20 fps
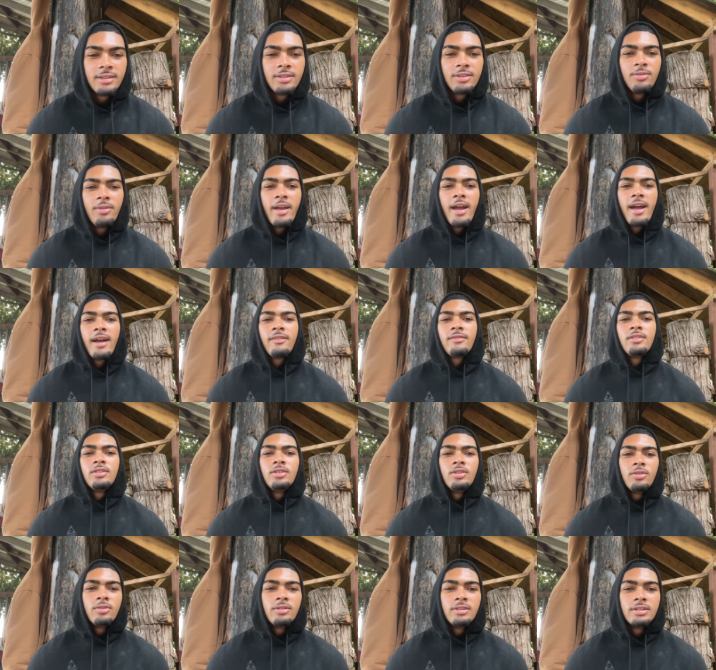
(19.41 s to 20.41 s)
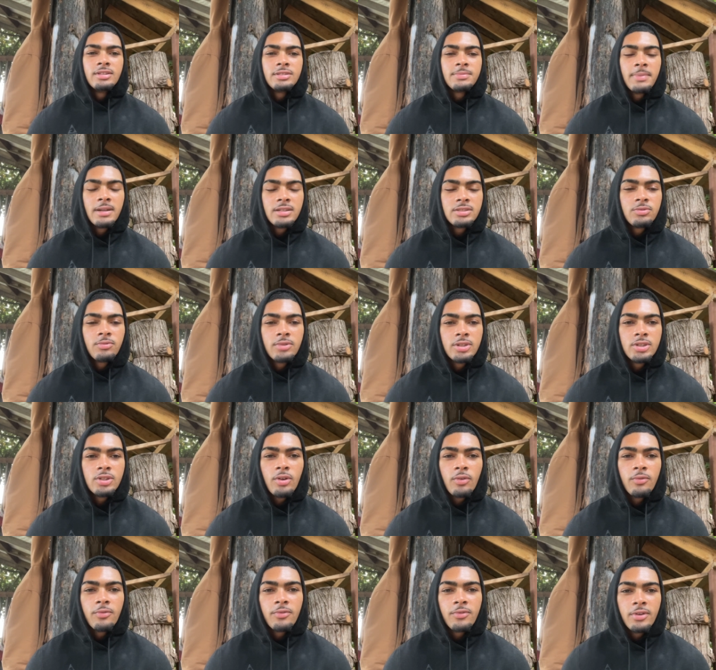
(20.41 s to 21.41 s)
You have to do it, especially when you
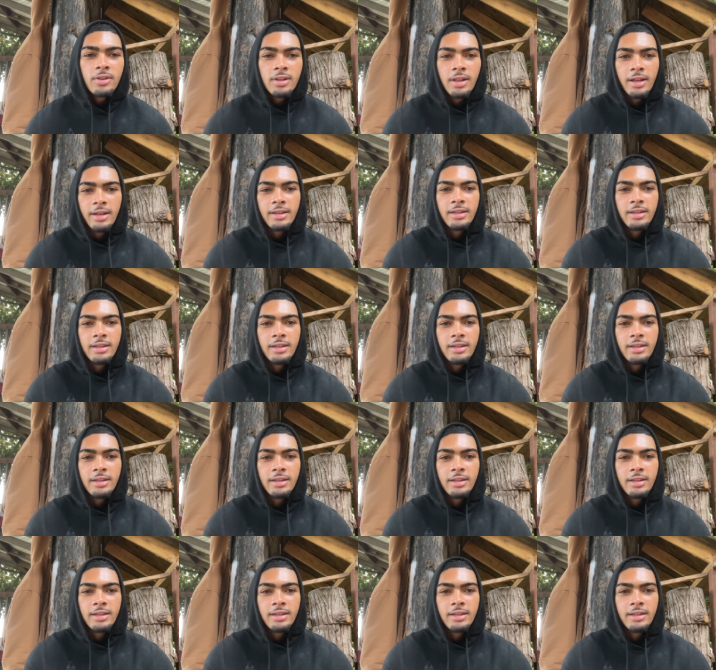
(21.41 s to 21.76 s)
don't feel like